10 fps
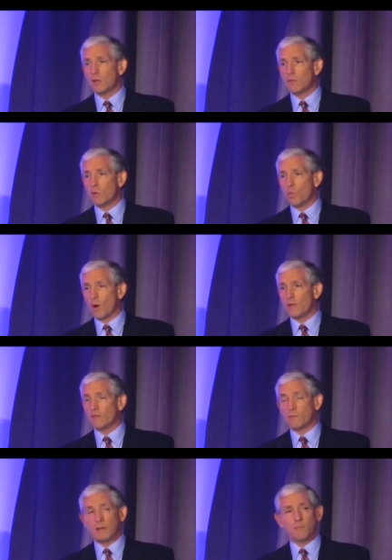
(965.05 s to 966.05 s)
than what
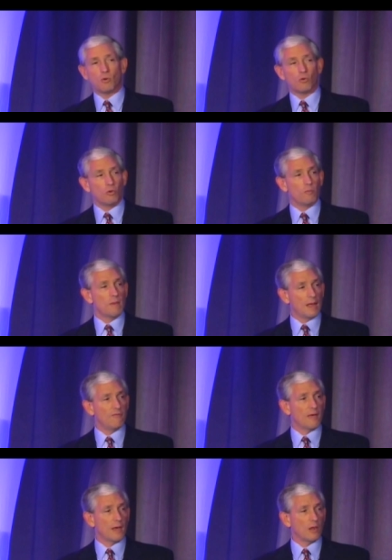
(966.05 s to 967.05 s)
the people who made
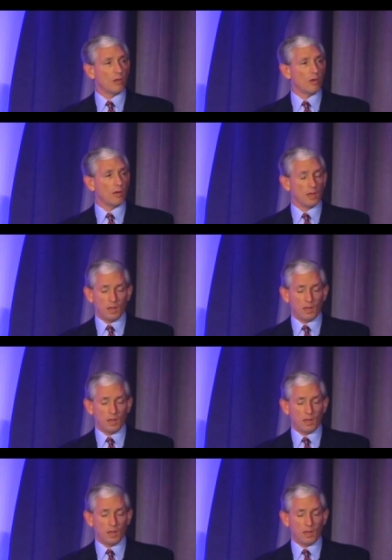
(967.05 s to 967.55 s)
that law